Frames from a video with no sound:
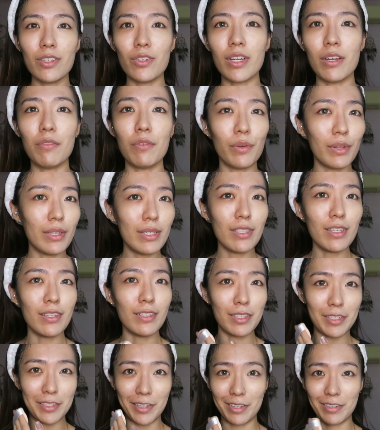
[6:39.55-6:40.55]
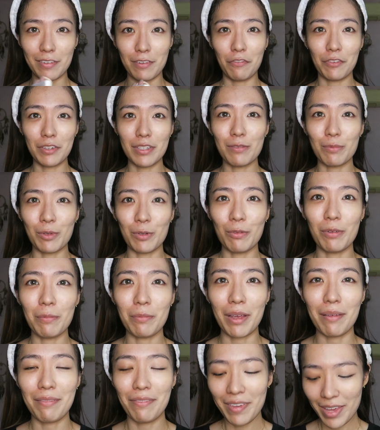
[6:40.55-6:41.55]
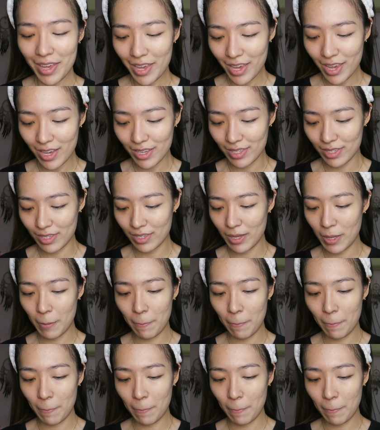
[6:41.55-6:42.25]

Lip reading: you can really see the stark difference between my face.